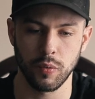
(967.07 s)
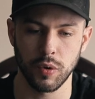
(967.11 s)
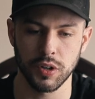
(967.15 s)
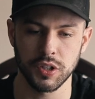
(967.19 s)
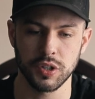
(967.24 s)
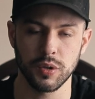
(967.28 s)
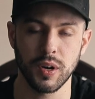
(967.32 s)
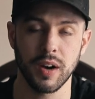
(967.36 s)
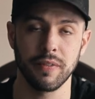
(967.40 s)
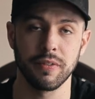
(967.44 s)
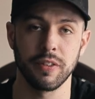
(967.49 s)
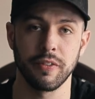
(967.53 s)

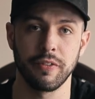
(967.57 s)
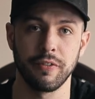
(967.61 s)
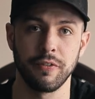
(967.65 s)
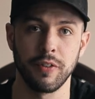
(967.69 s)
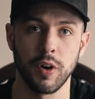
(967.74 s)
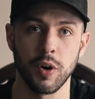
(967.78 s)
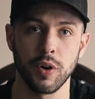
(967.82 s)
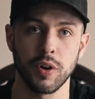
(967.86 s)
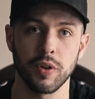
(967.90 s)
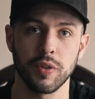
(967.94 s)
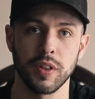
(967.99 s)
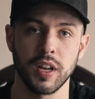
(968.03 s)
Once you have the
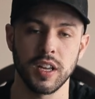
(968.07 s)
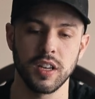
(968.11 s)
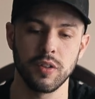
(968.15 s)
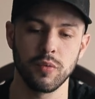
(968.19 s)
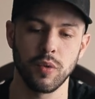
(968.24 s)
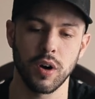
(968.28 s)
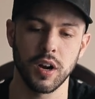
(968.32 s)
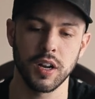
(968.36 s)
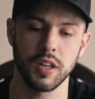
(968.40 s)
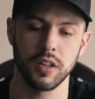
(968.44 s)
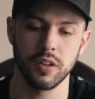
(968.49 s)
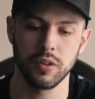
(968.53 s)
photo that you
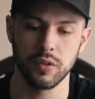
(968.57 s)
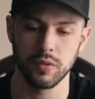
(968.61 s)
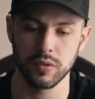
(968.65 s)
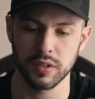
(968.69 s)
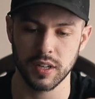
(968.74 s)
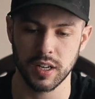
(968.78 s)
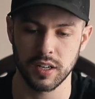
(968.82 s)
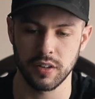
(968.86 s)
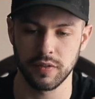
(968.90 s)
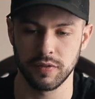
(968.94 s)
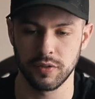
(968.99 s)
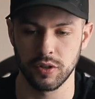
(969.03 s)
wanna
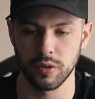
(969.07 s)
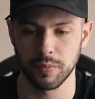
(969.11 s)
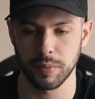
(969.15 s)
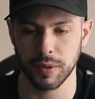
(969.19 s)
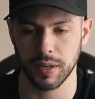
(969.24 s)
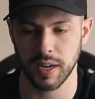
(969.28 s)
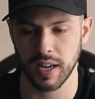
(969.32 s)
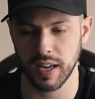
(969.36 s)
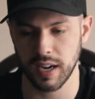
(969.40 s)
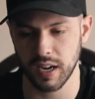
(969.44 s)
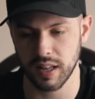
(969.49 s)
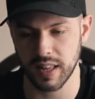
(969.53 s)
use and you've
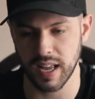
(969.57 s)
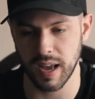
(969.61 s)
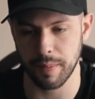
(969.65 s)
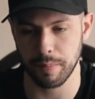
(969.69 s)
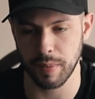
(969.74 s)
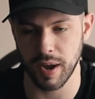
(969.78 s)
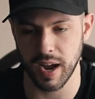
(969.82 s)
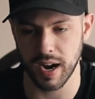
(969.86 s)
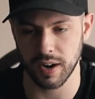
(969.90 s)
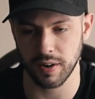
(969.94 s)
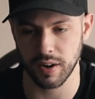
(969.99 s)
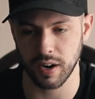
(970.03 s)
duplicated
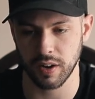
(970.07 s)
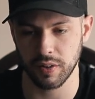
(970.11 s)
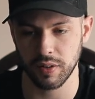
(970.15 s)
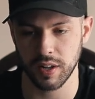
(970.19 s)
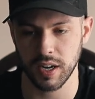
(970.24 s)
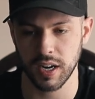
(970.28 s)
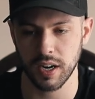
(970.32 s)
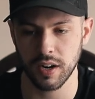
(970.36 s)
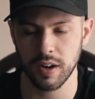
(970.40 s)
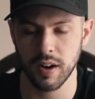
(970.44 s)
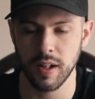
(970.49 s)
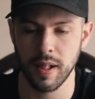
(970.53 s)
that background
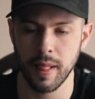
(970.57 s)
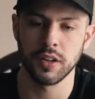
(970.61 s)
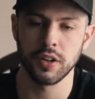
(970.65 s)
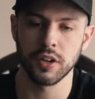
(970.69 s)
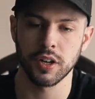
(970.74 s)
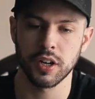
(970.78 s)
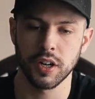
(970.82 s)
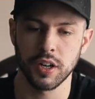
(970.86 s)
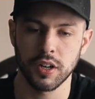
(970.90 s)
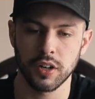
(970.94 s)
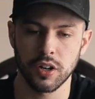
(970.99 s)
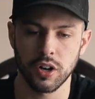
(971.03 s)
layer,
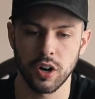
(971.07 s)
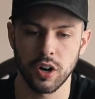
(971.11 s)
you're gonna